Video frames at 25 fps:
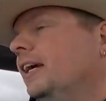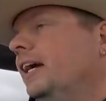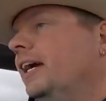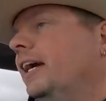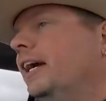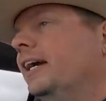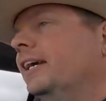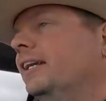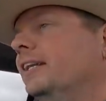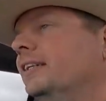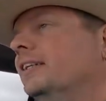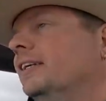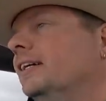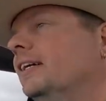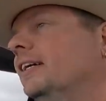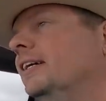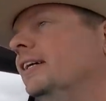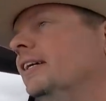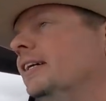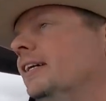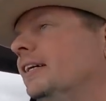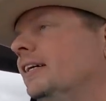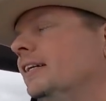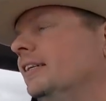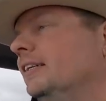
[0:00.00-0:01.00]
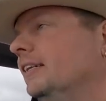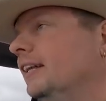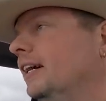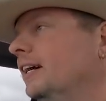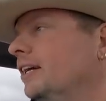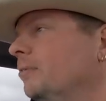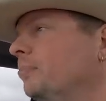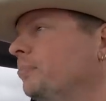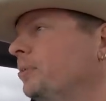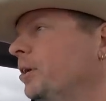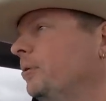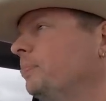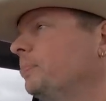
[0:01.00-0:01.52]
and uh, a
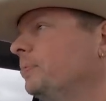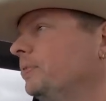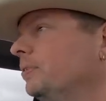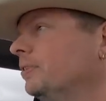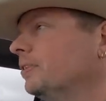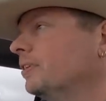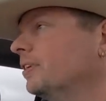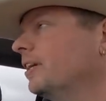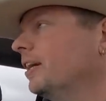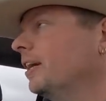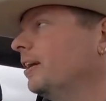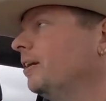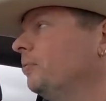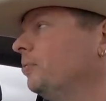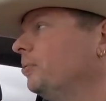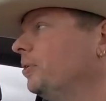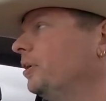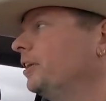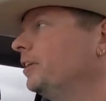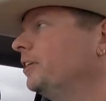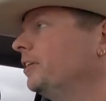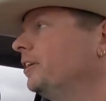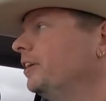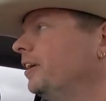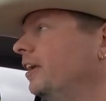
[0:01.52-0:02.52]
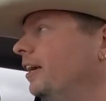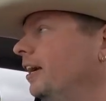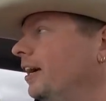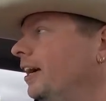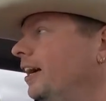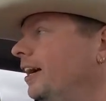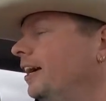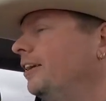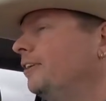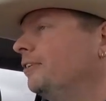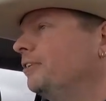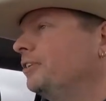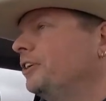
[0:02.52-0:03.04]
lot of people are kind of wondering
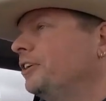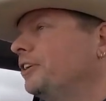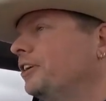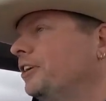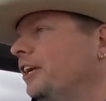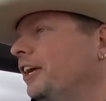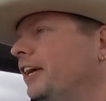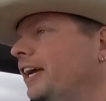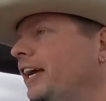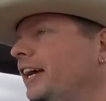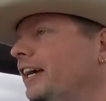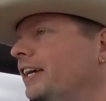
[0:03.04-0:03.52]
how you're going to